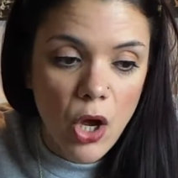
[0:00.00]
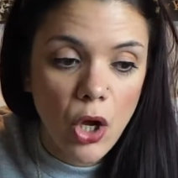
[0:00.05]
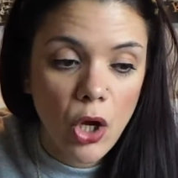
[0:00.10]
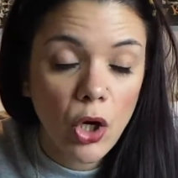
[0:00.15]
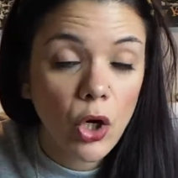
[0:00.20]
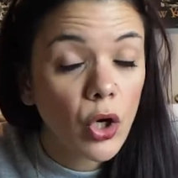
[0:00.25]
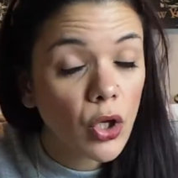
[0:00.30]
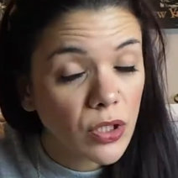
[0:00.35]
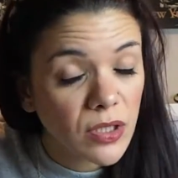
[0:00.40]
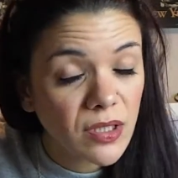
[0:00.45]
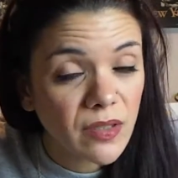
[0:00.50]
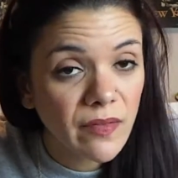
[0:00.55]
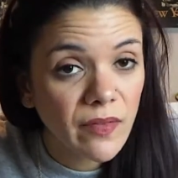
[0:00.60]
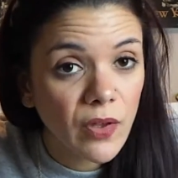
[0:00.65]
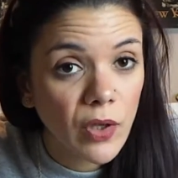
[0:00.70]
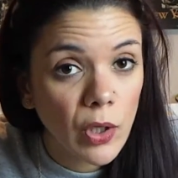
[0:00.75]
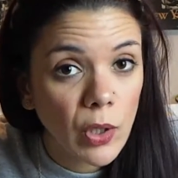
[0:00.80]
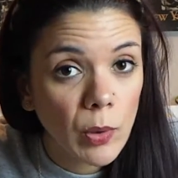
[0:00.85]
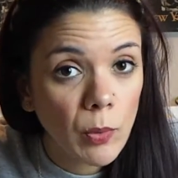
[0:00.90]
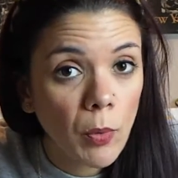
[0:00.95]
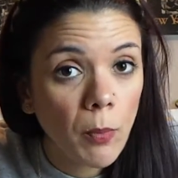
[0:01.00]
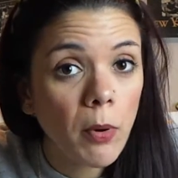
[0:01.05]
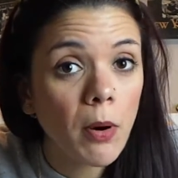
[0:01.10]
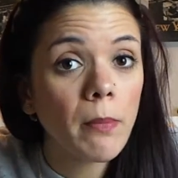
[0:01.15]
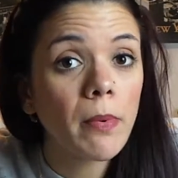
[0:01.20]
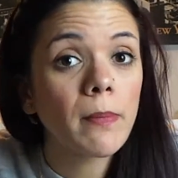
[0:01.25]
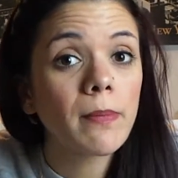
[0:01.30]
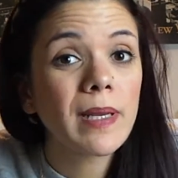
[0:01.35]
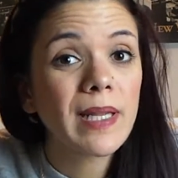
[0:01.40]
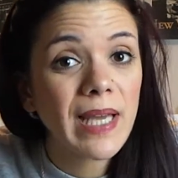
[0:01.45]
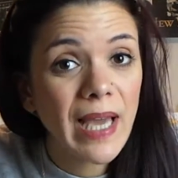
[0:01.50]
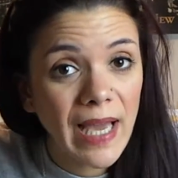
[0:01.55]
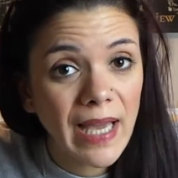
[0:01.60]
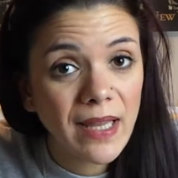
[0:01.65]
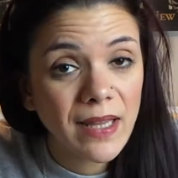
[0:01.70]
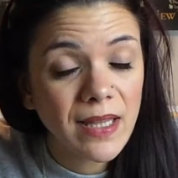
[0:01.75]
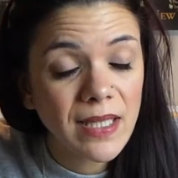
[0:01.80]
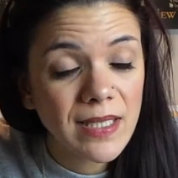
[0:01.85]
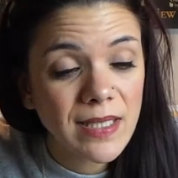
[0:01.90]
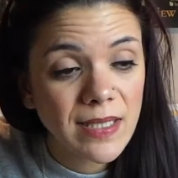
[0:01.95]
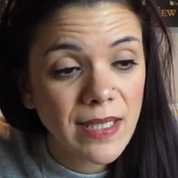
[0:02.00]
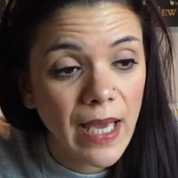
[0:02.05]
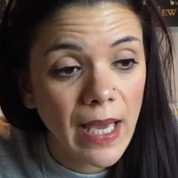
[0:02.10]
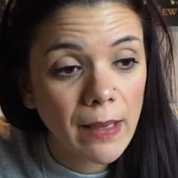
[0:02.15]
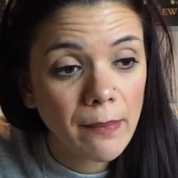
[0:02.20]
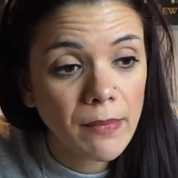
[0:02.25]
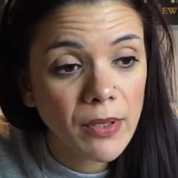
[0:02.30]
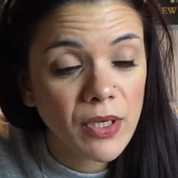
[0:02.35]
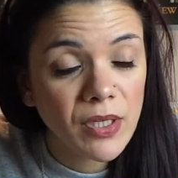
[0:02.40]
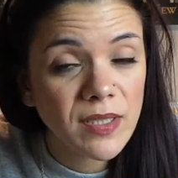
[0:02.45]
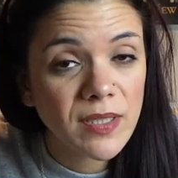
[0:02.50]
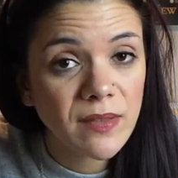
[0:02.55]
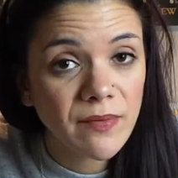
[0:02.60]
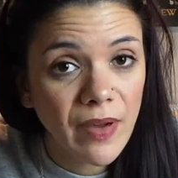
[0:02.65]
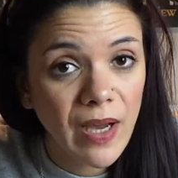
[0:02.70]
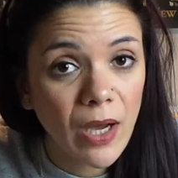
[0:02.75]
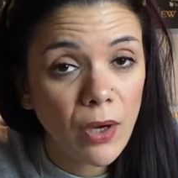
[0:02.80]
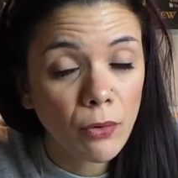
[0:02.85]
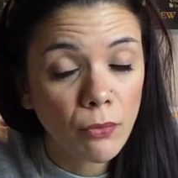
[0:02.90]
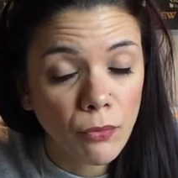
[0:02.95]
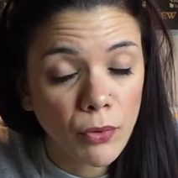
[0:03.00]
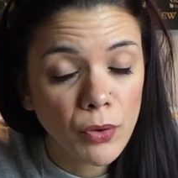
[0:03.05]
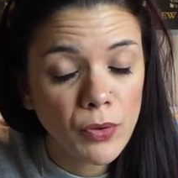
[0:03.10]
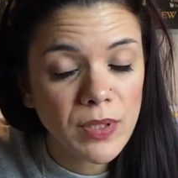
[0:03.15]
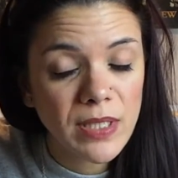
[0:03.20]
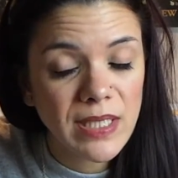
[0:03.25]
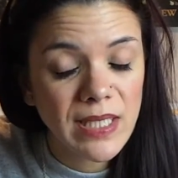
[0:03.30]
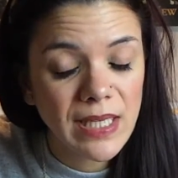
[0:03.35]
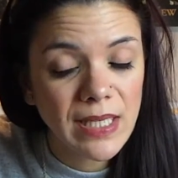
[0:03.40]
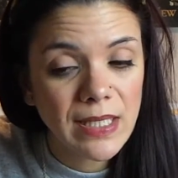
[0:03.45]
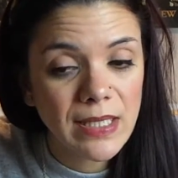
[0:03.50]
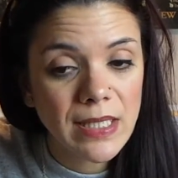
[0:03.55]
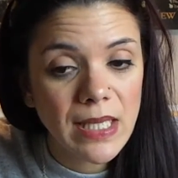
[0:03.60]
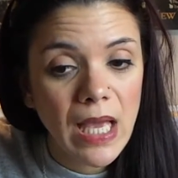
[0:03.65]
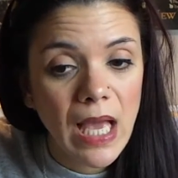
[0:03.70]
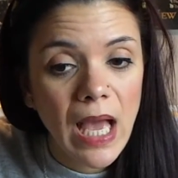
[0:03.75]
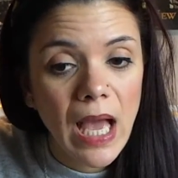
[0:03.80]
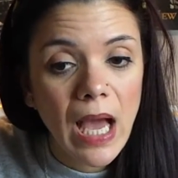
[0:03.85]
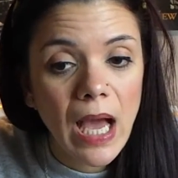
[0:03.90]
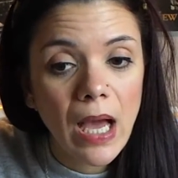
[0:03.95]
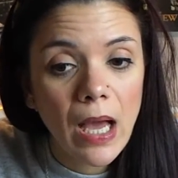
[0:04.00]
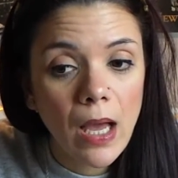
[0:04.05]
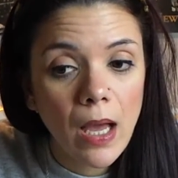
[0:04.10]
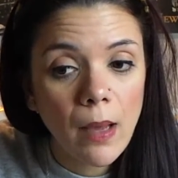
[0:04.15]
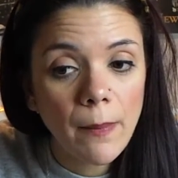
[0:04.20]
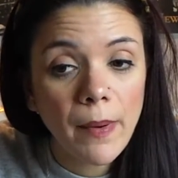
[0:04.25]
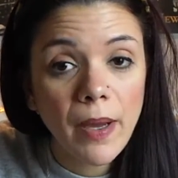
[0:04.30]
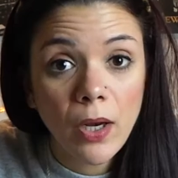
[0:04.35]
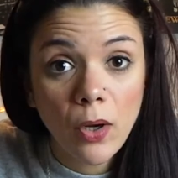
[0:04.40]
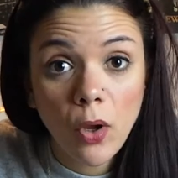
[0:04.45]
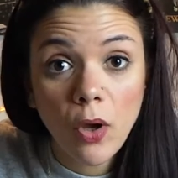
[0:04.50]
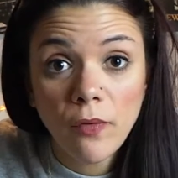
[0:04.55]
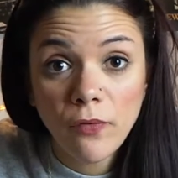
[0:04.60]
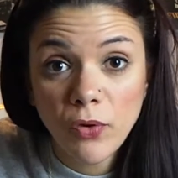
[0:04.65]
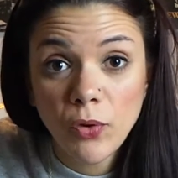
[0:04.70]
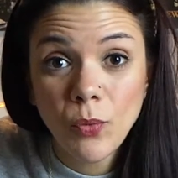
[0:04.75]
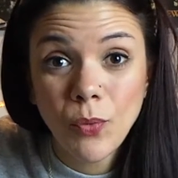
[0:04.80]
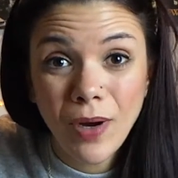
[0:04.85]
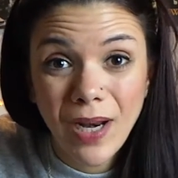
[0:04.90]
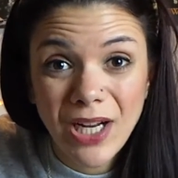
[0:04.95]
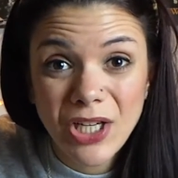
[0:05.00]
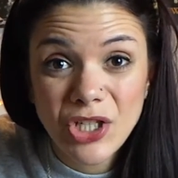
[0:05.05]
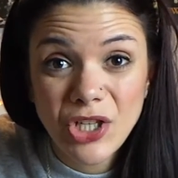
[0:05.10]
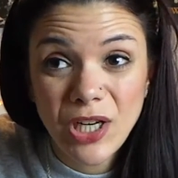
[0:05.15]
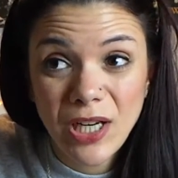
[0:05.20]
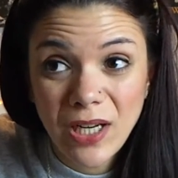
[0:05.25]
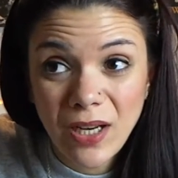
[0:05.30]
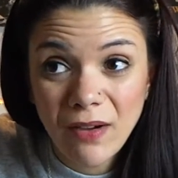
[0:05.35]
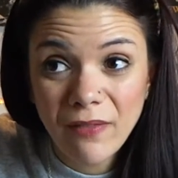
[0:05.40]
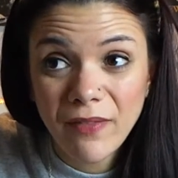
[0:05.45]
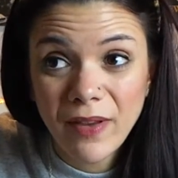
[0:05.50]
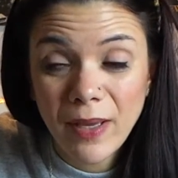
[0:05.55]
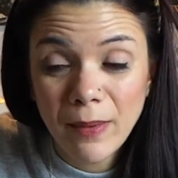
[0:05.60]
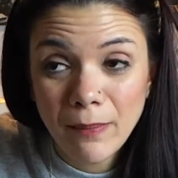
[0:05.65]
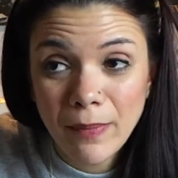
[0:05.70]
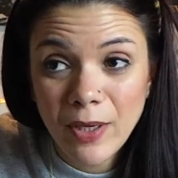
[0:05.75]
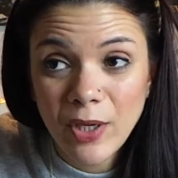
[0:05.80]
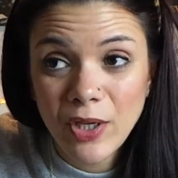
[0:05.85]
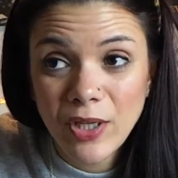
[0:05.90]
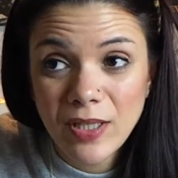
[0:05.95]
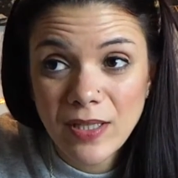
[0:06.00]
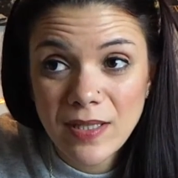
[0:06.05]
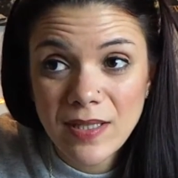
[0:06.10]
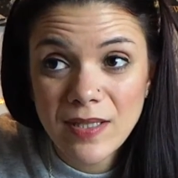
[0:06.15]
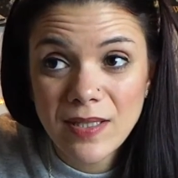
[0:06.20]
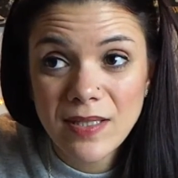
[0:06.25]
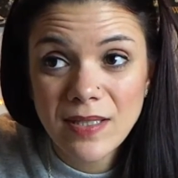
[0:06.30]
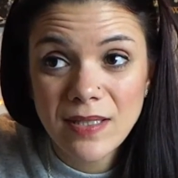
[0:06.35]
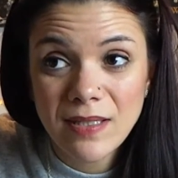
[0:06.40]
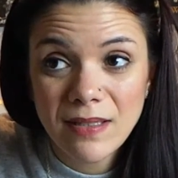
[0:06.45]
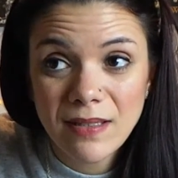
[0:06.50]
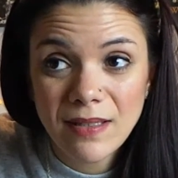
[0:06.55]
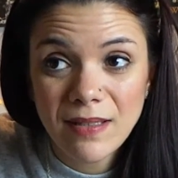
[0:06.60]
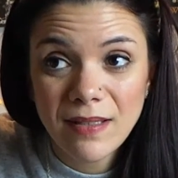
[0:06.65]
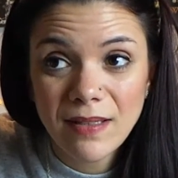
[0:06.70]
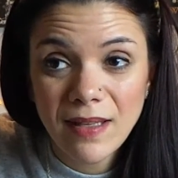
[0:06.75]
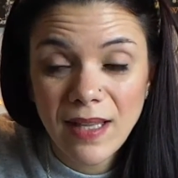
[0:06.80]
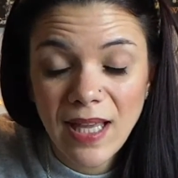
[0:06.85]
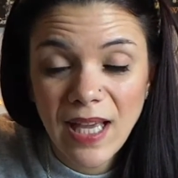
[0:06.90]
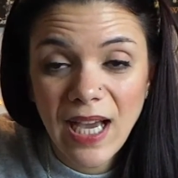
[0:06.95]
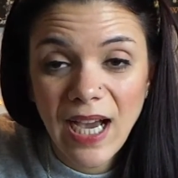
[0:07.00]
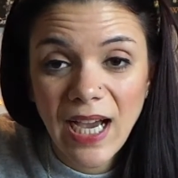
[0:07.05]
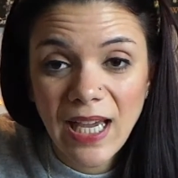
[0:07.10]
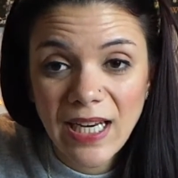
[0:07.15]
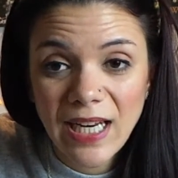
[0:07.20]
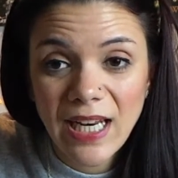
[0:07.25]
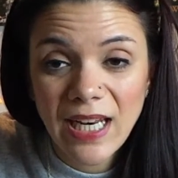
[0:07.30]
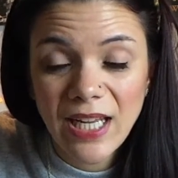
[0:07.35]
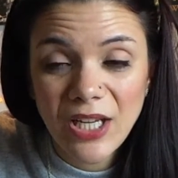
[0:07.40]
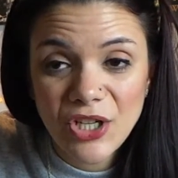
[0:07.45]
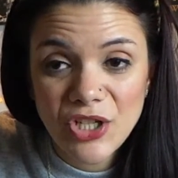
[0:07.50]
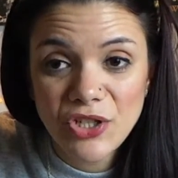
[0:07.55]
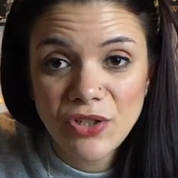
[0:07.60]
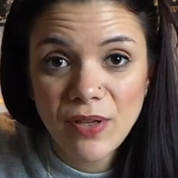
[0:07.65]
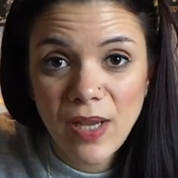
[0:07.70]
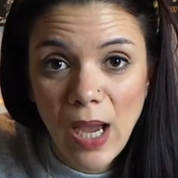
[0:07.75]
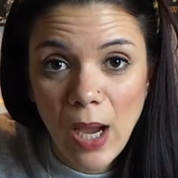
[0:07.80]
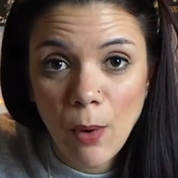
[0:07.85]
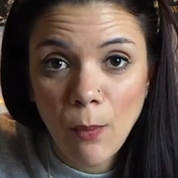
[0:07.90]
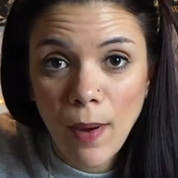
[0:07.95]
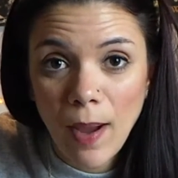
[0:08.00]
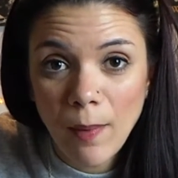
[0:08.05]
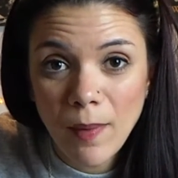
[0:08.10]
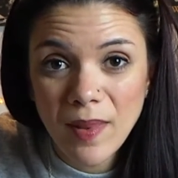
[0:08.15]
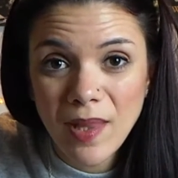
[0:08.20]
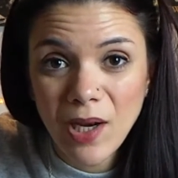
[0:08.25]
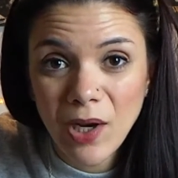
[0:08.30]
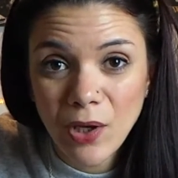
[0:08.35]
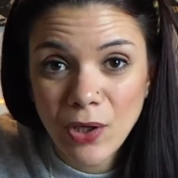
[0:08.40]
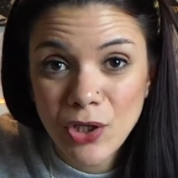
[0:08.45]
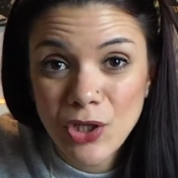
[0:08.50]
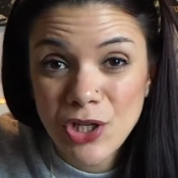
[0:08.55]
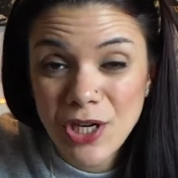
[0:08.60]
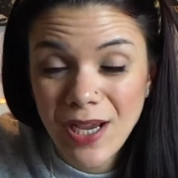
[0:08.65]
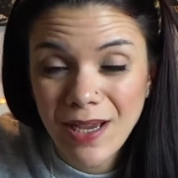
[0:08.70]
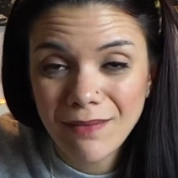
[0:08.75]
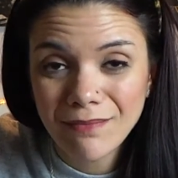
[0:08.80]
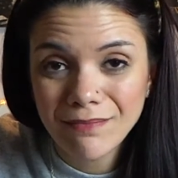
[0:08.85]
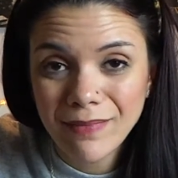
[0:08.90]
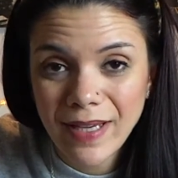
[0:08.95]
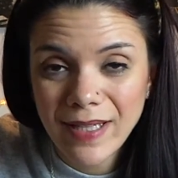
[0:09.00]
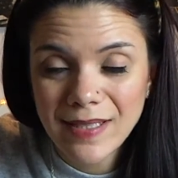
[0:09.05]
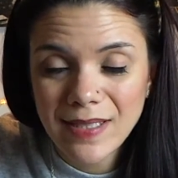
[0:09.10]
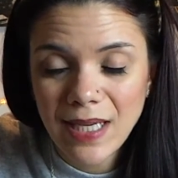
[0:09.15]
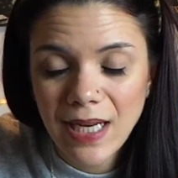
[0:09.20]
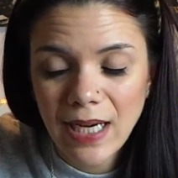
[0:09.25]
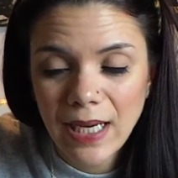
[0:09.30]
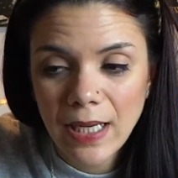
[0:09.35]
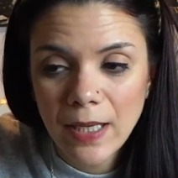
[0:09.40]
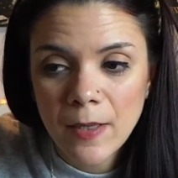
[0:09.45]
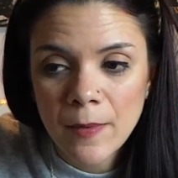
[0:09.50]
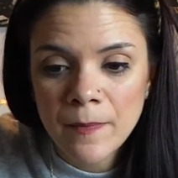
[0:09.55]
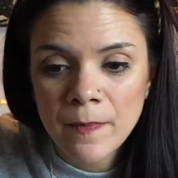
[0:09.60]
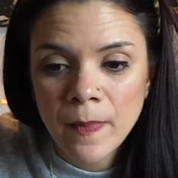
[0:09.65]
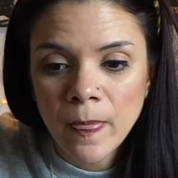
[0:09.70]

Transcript: A lot of you will probably hate this game because of how rude it is, but a lot of you will actually love it because it kind of lets you get away with a lot of shit, basically.